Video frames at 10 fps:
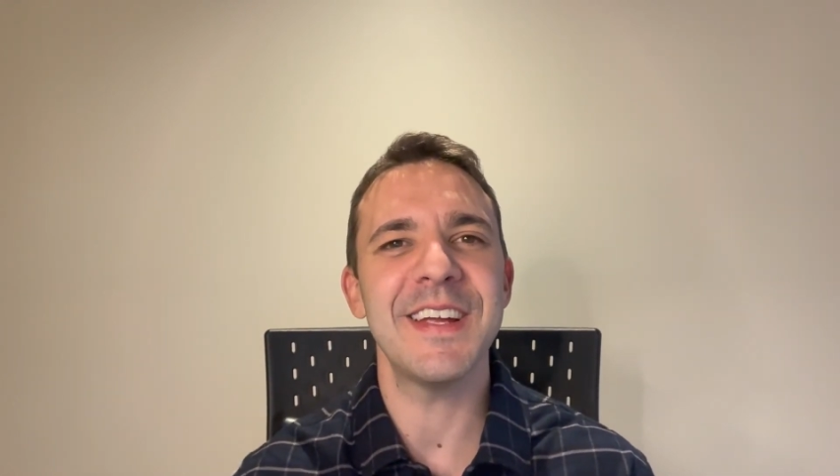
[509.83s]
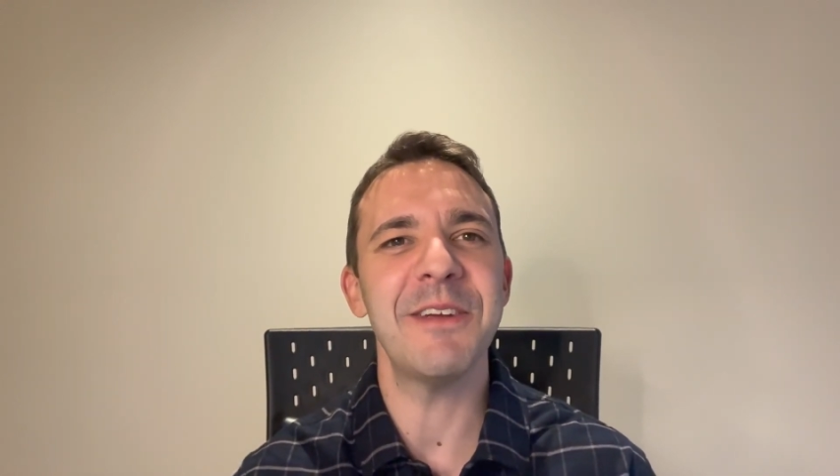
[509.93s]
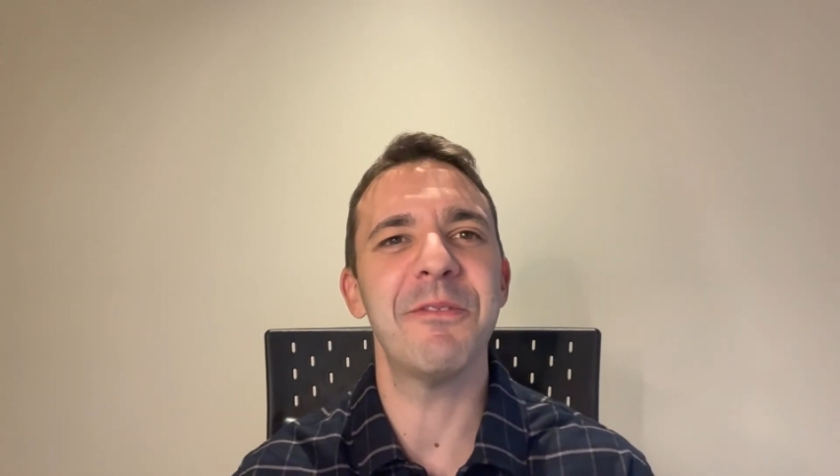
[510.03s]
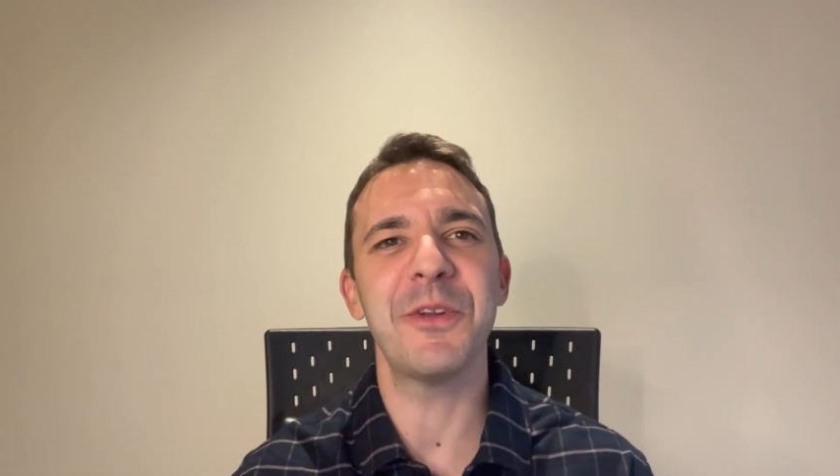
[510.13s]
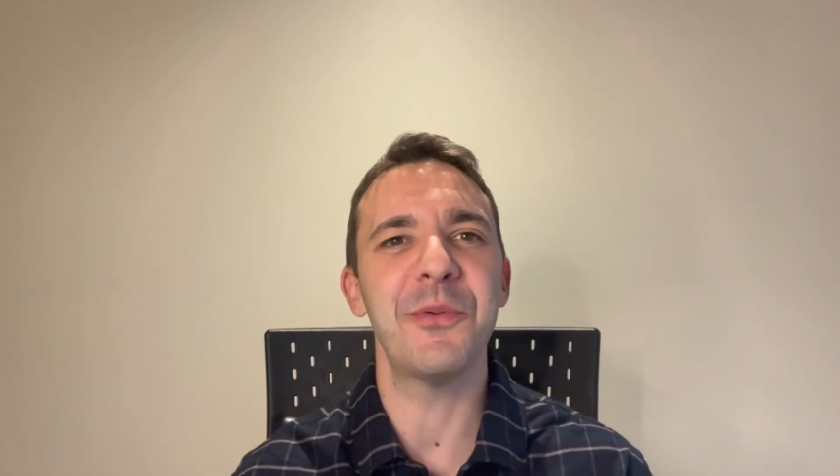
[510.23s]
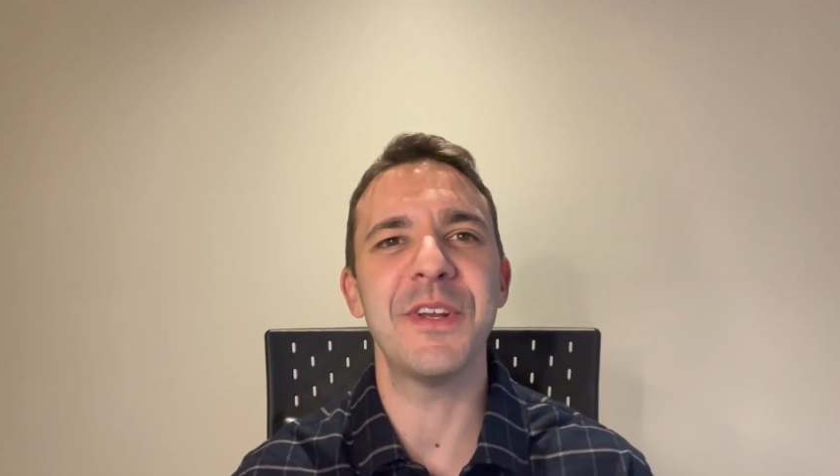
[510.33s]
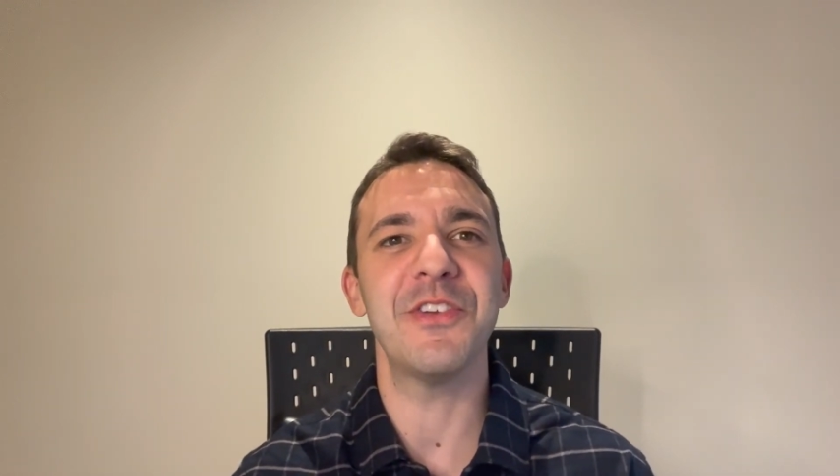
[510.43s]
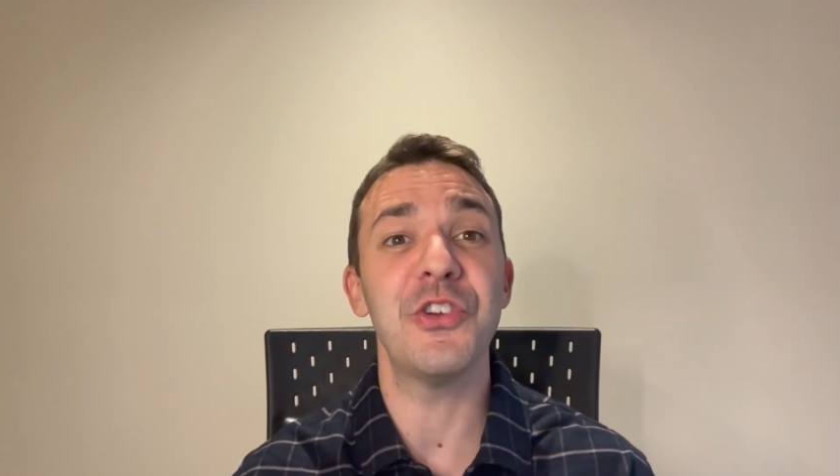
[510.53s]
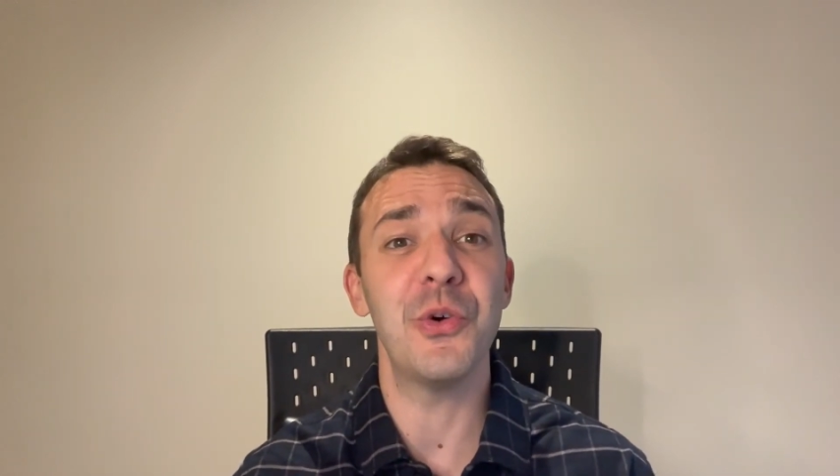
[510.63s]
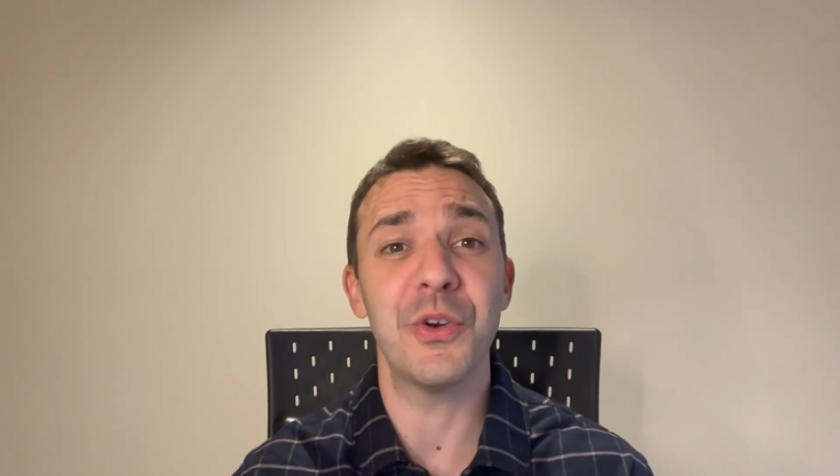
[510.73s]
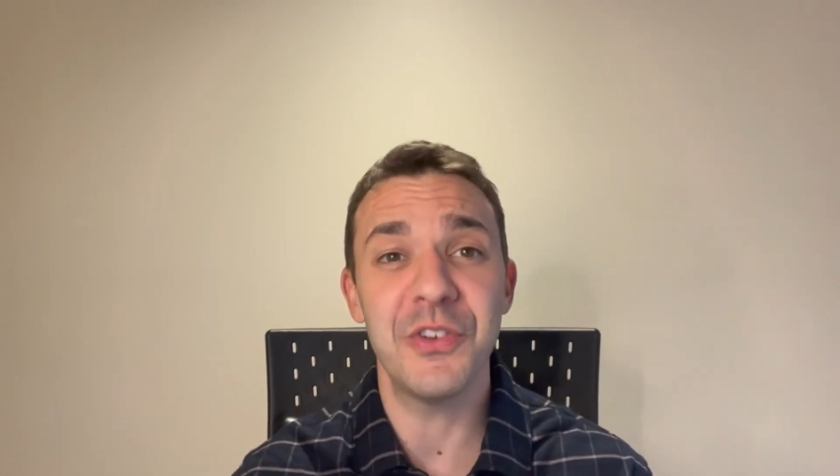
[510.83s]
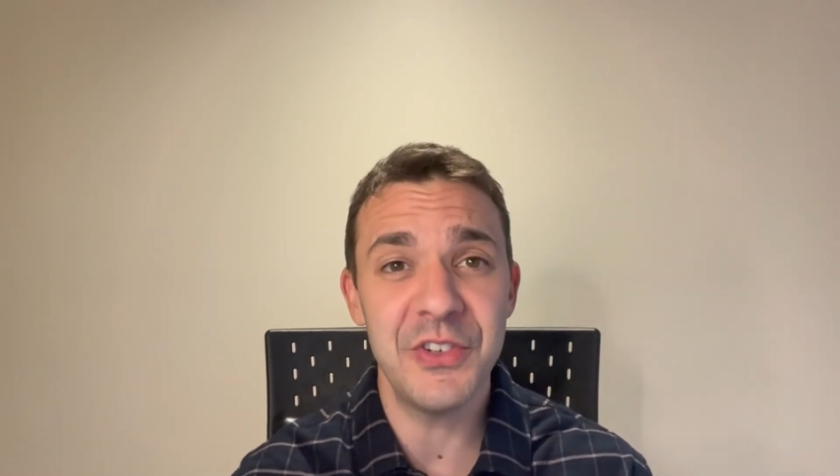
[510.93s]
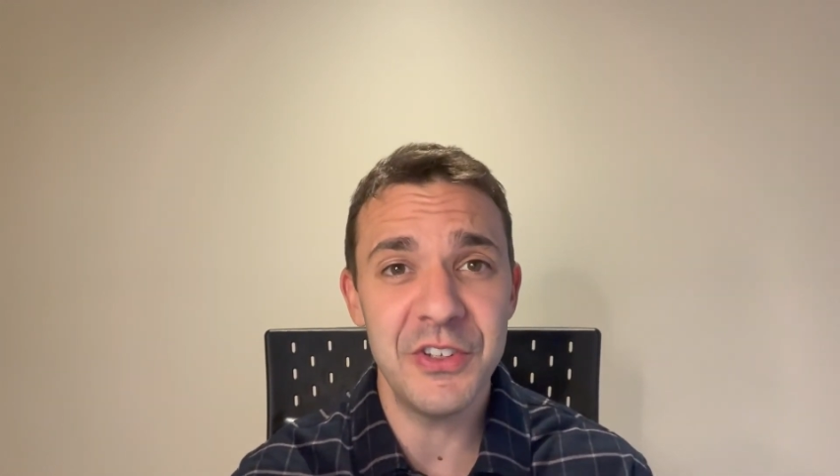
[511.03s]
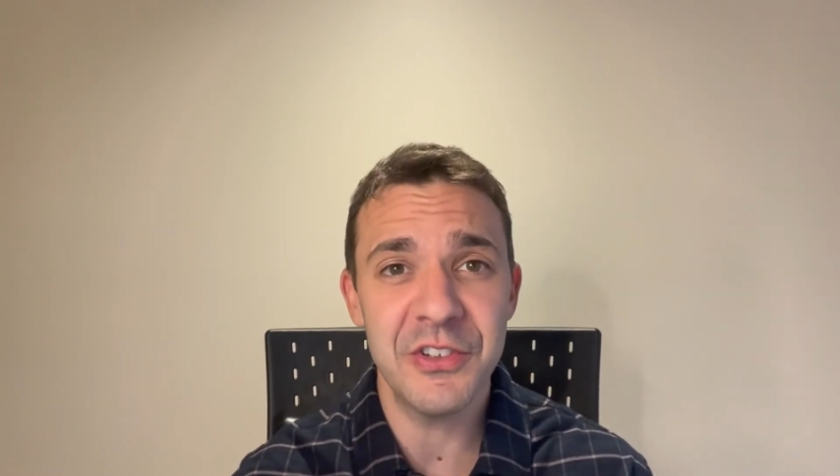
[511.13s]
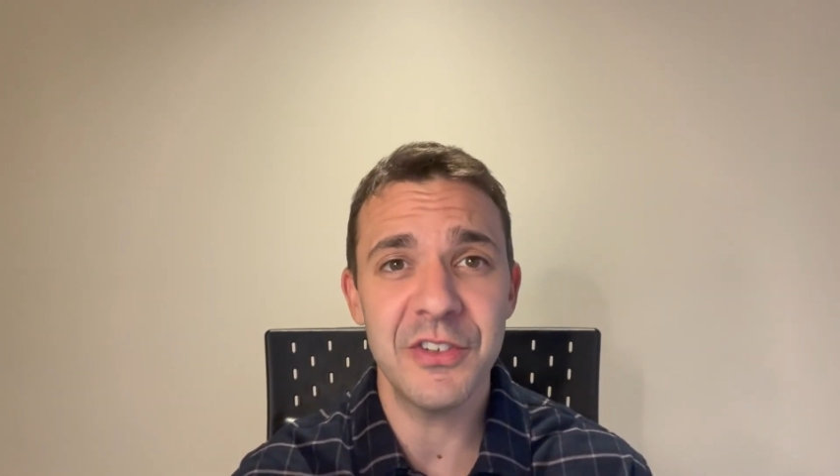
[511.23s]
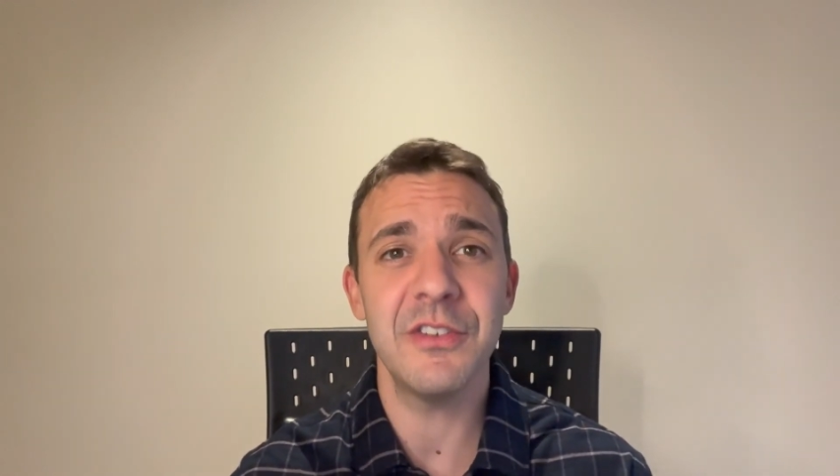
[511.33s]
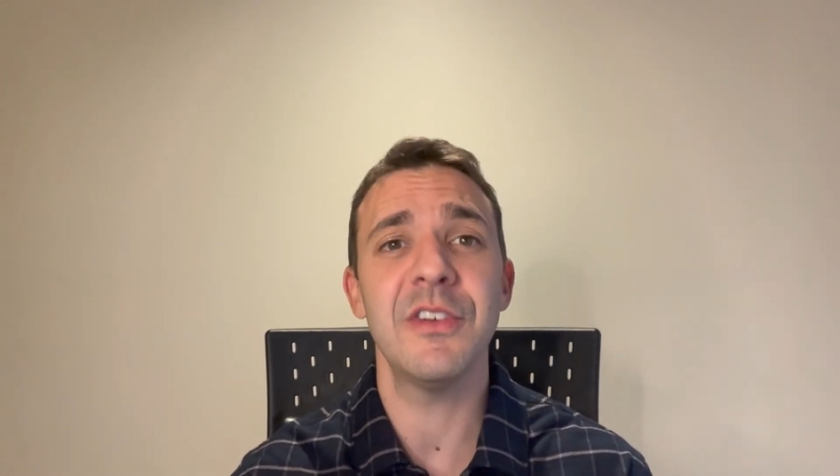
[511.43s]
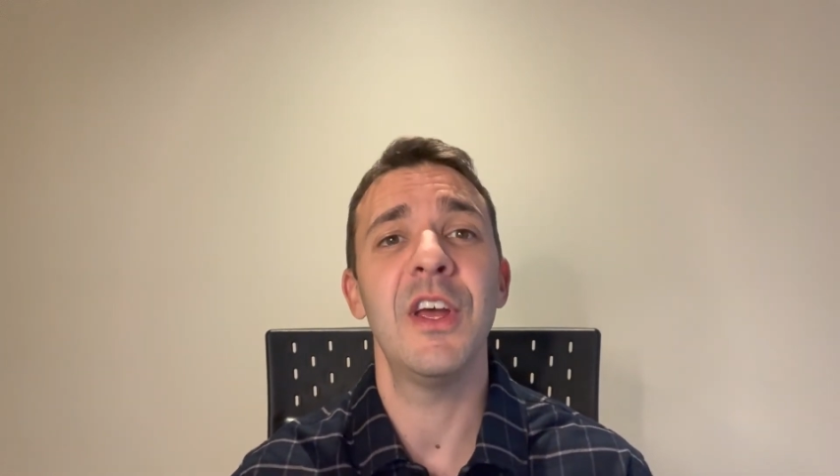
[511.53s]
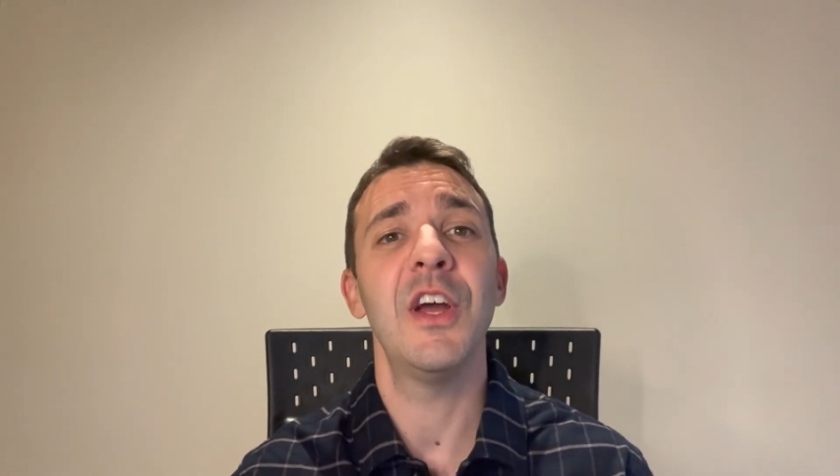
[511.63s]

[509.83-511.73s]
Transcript: influence your decision,